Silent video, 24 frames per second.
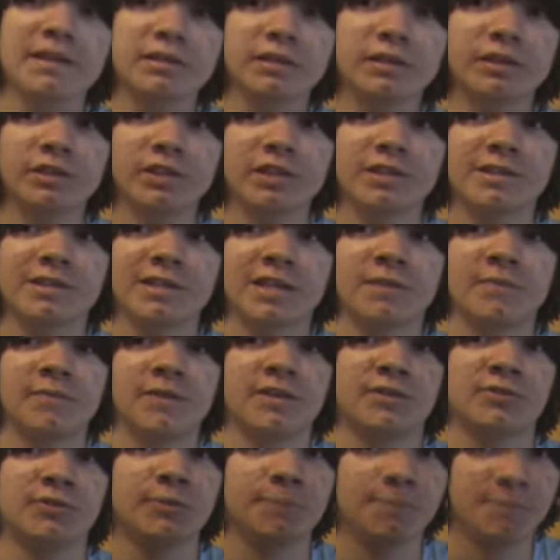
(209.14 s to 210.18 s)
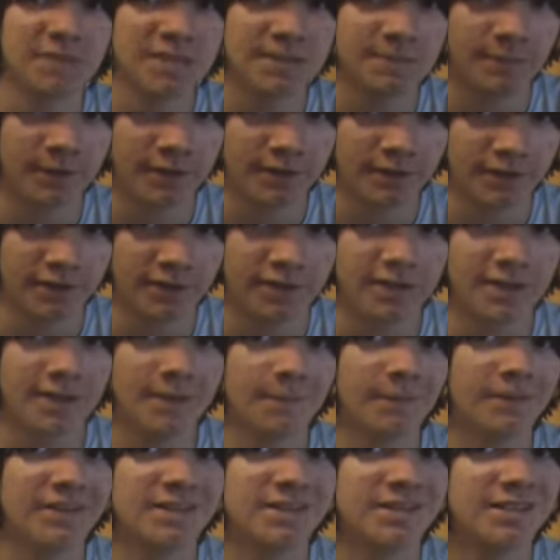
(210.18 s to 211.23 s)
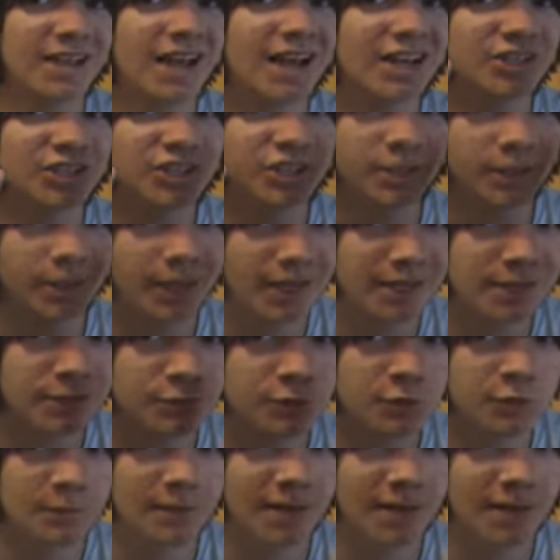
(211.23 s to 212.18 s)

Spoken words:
basically the same thing as the B button, but it's actually less